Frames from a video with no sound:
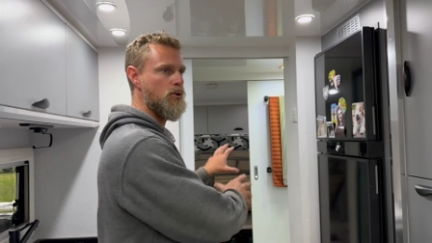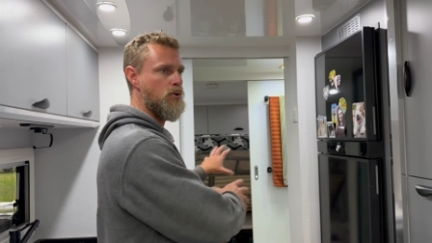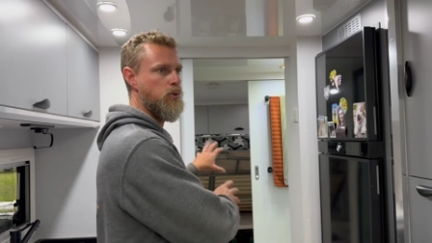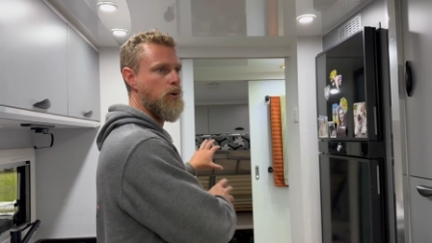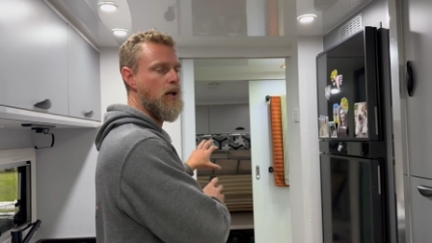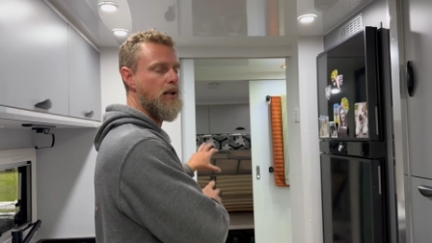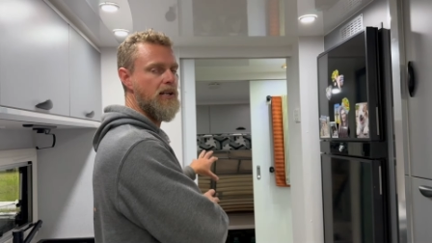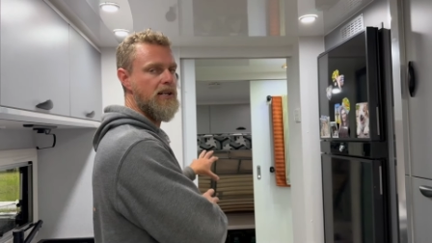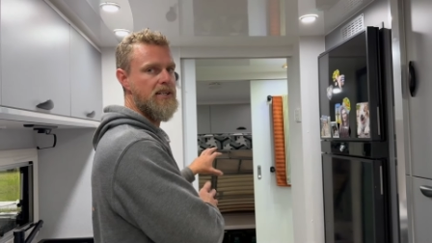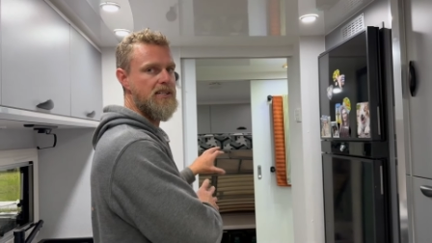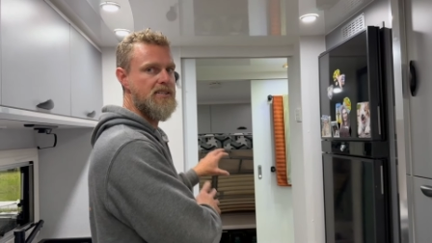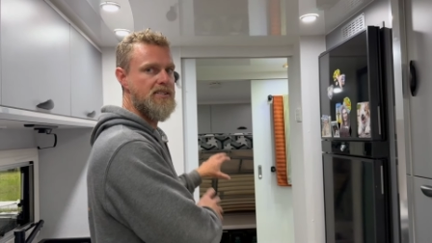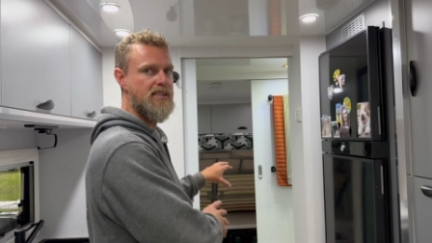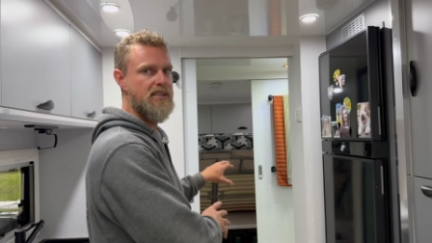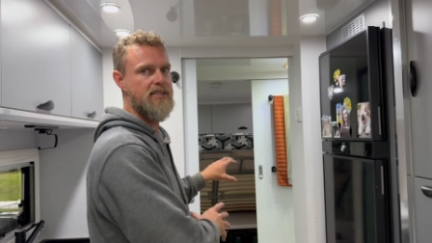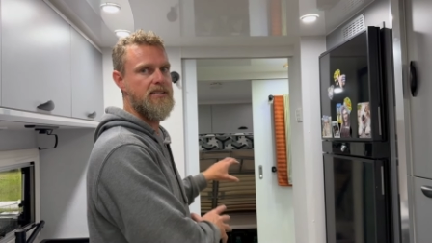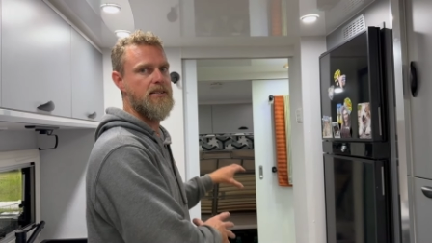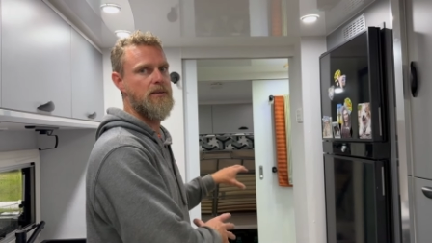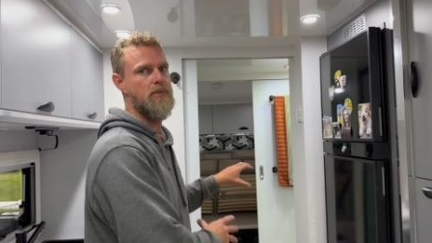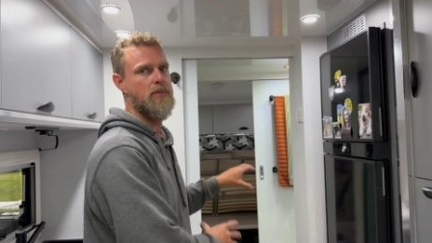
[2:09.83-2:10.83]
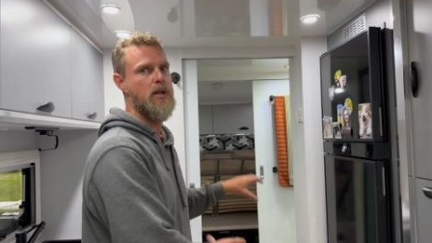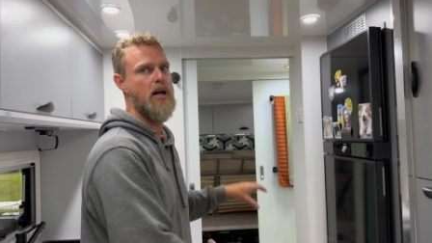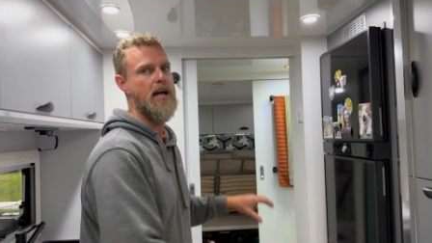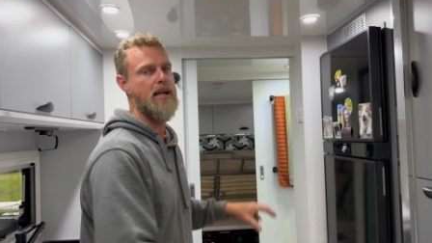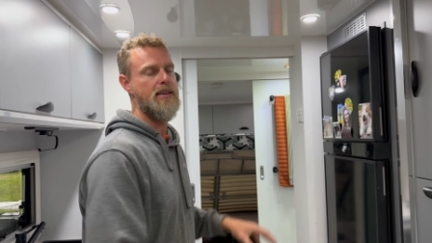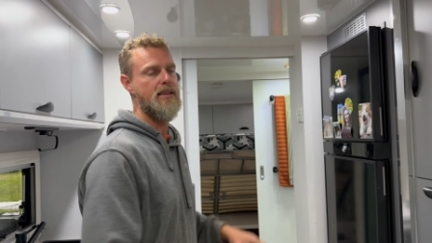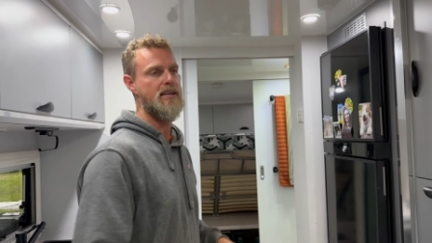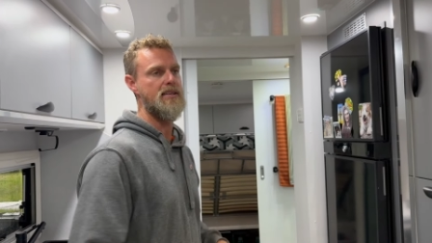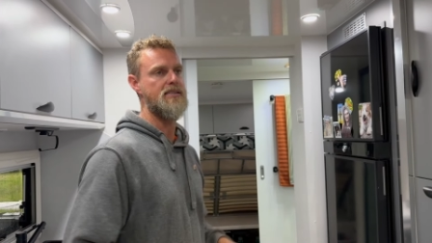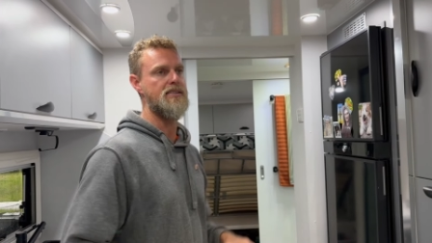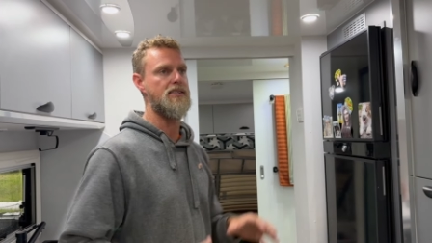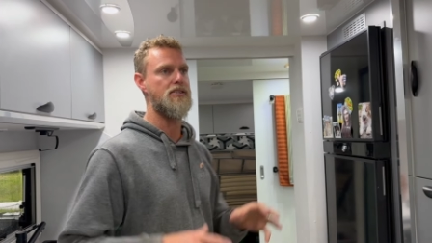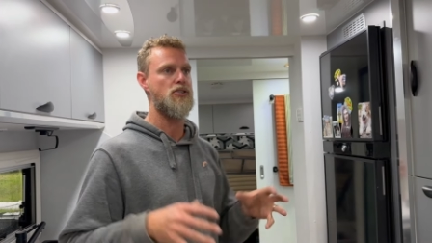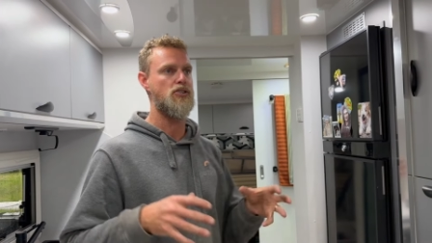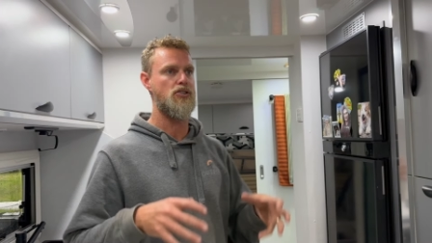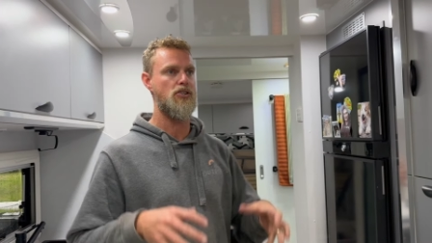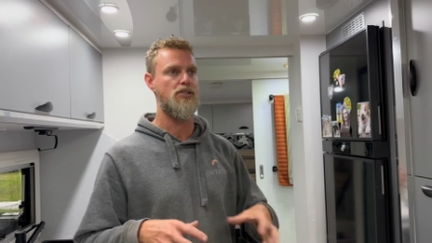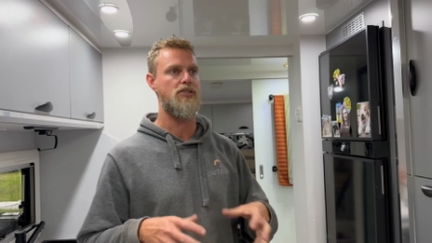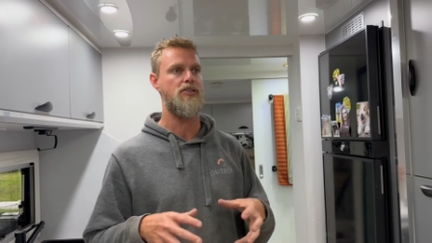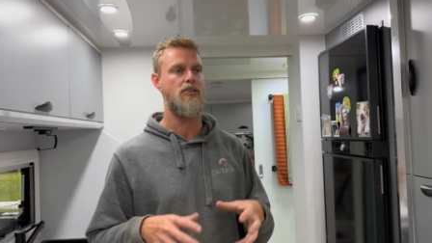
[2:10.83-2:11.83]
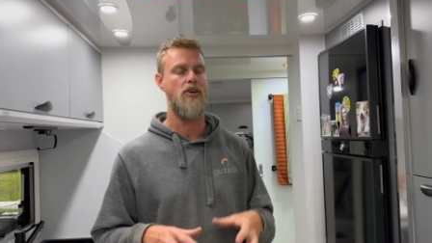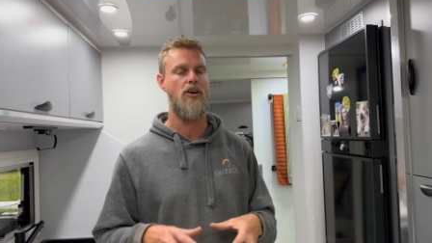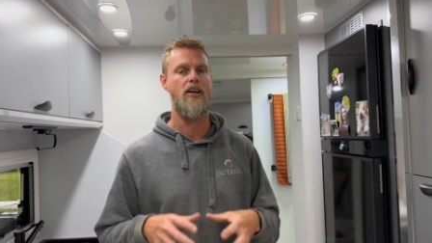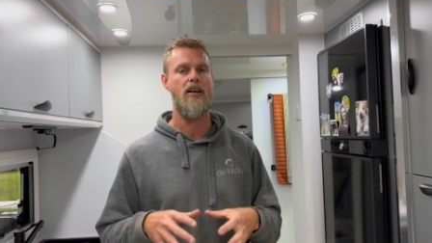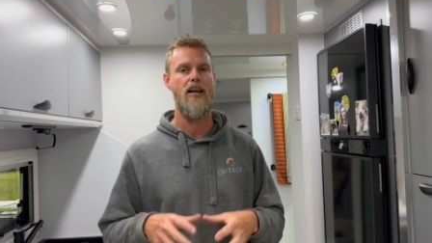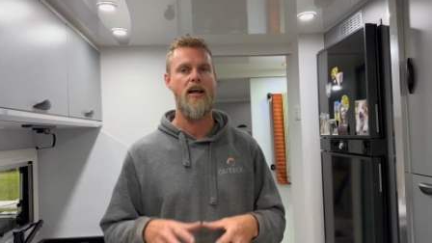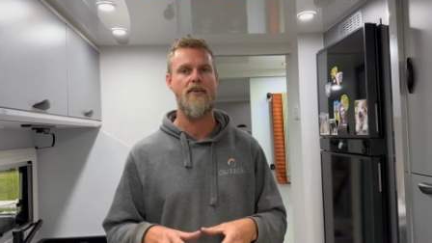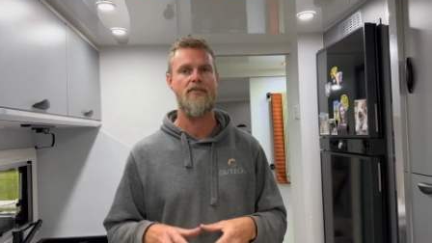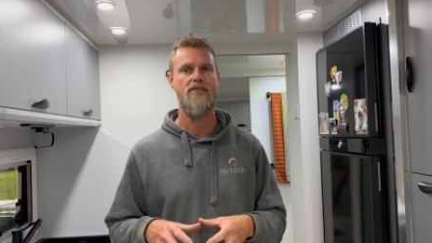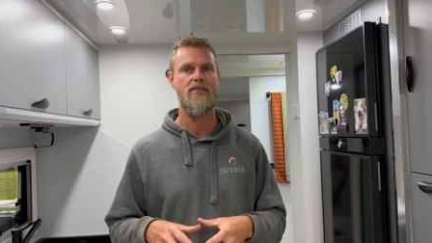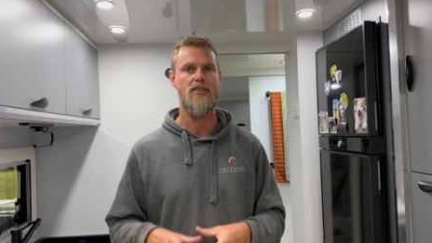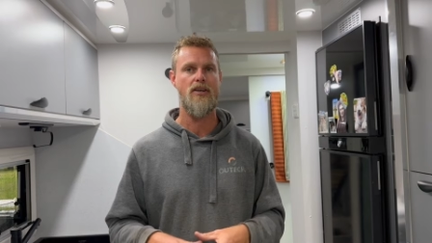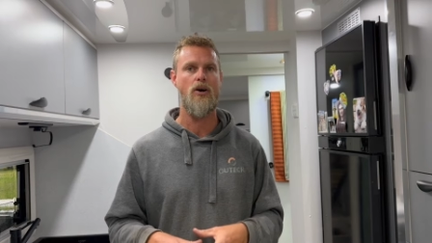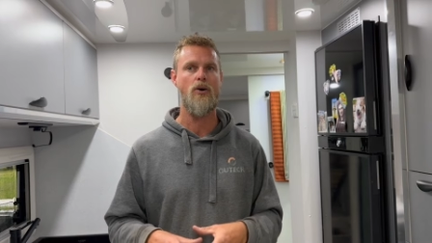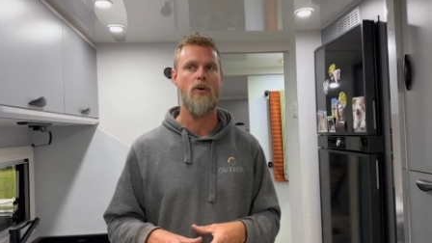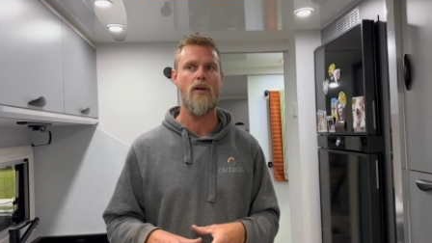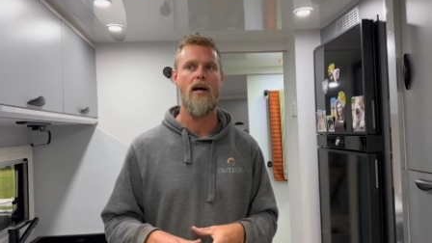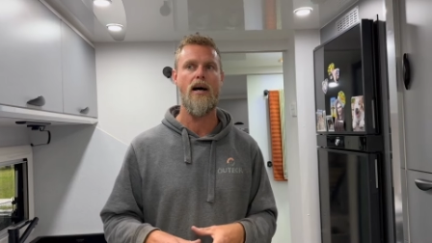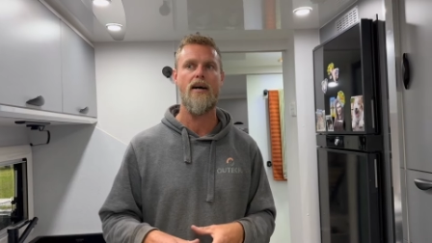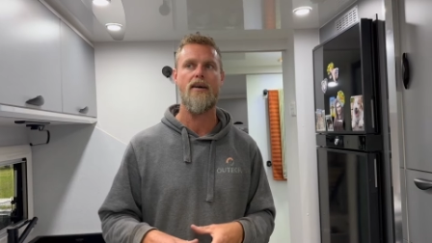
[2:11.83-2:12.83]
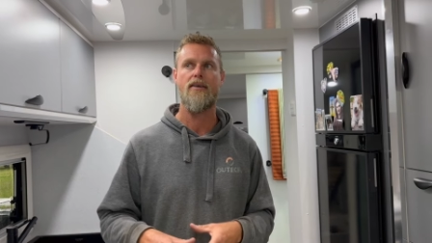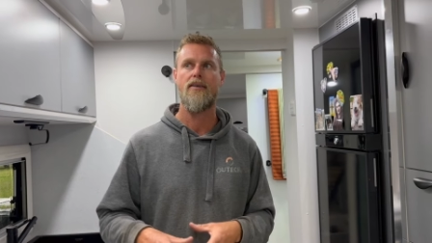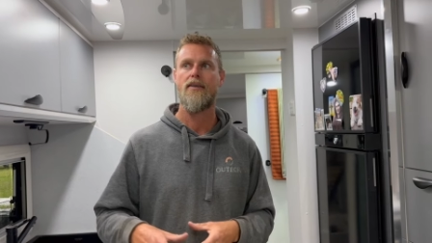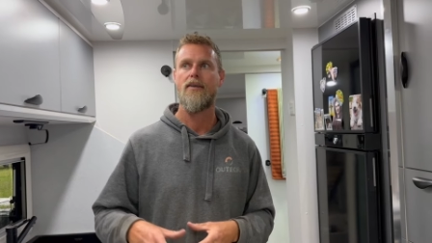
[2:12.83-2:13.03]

quality system like this. It's just not enough solar